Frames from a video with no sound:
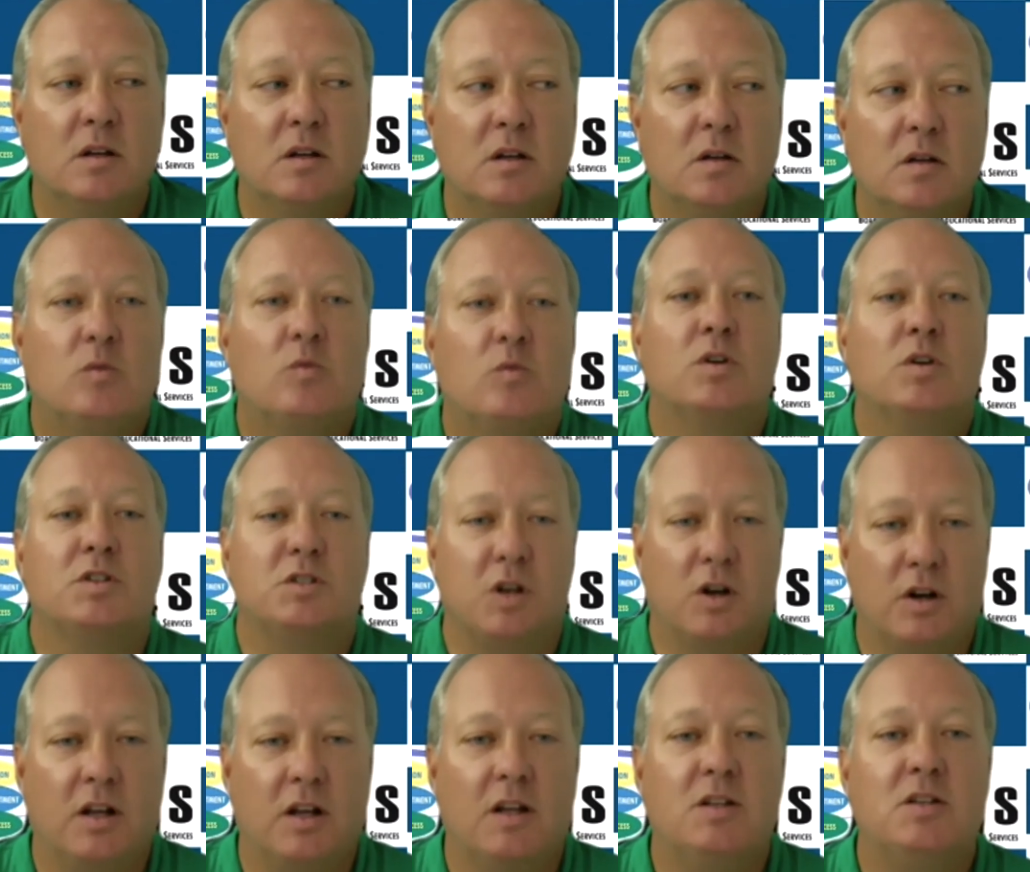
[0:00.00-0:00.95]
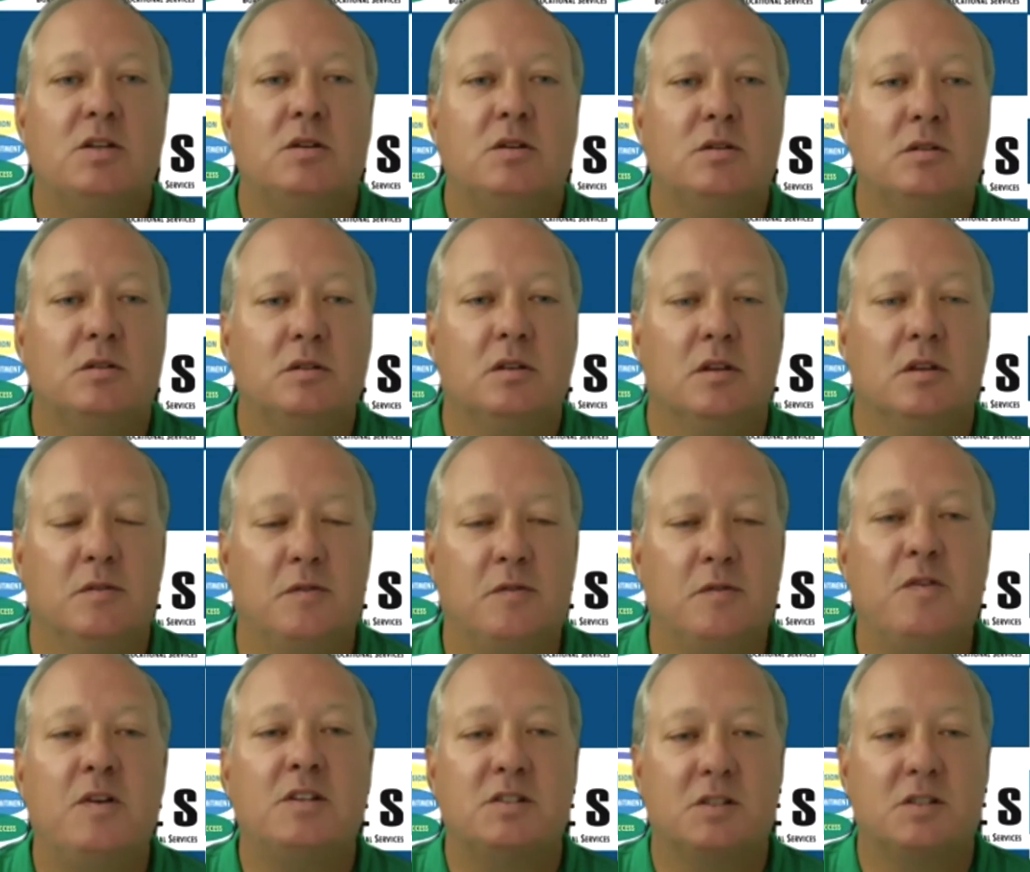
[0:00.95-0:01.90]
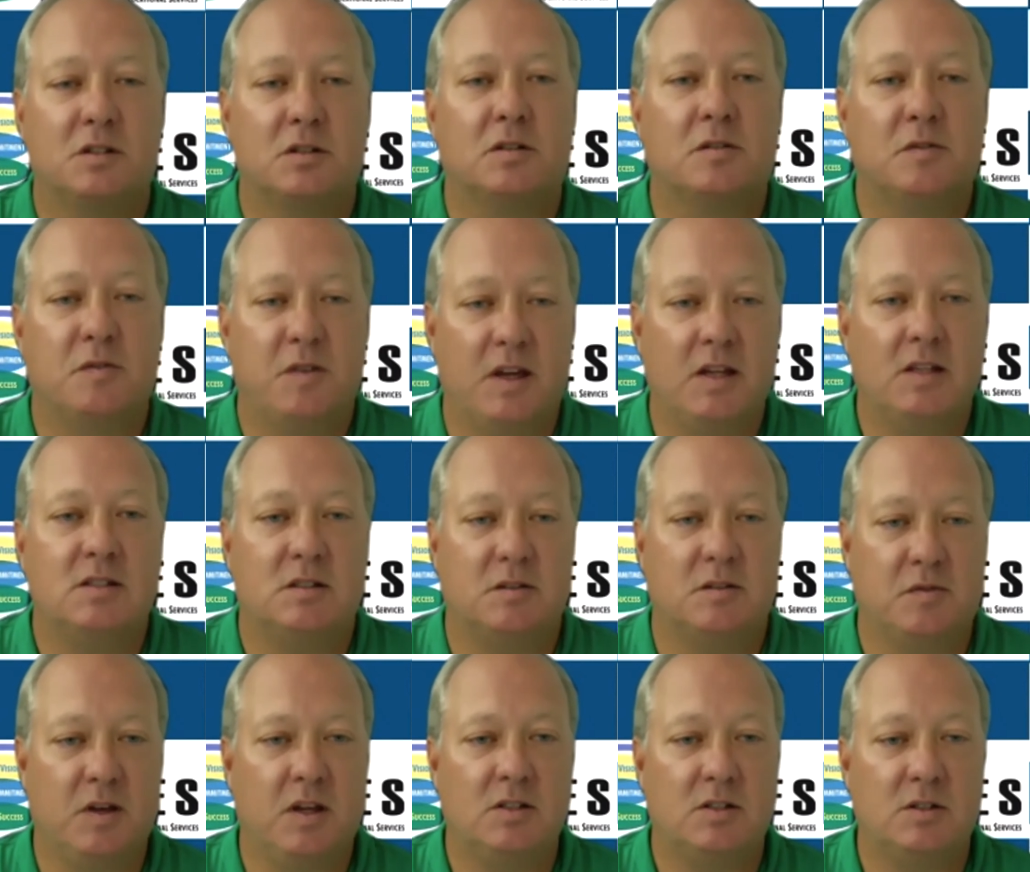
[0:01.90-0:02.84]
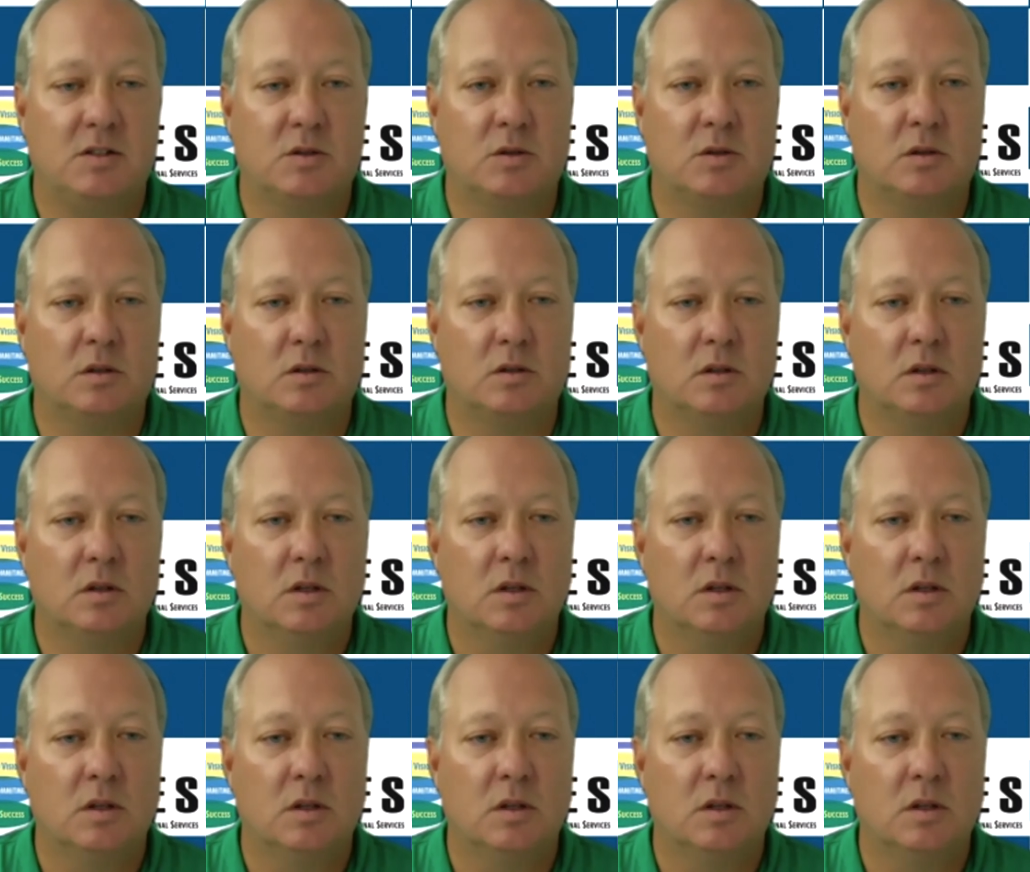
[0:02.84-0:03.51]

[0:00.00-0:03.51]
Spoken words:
returning to the physical face-to-face school,